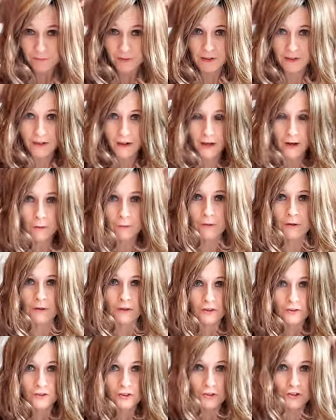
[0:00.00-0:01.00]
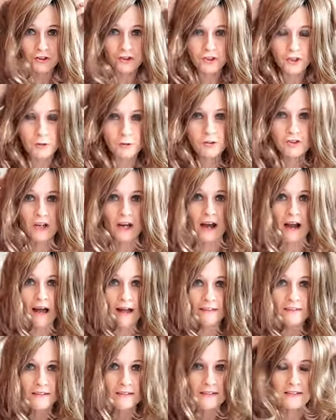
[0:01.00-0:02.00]
you know, just use your
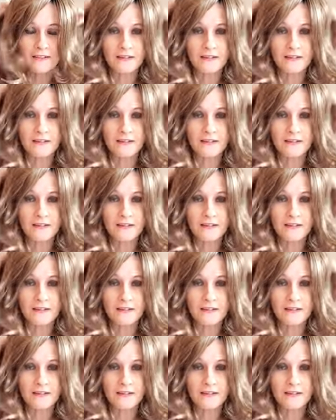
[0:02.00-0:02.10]
hands